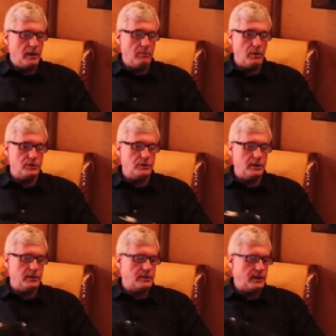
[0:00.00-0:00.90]
and much
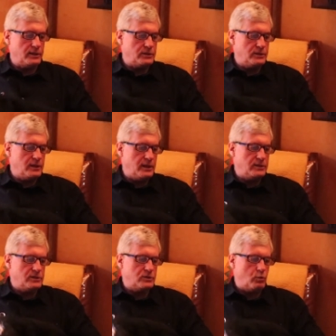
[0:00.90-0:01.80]
needed attention
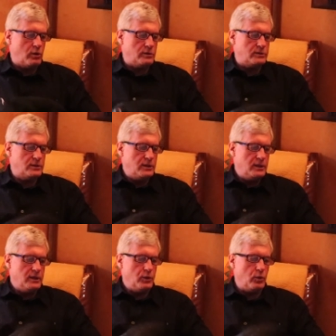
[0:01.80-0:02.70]
as this was
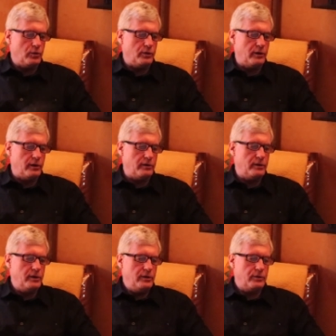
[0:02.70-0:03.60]
in Northern
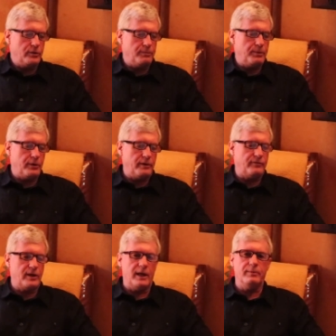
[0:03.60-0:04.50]
Ireland during a period
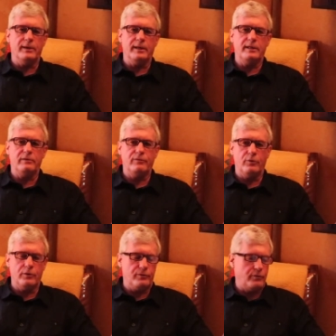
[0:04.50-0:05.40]
of time in
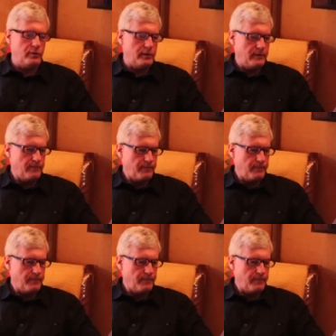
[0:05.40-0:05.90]
1944.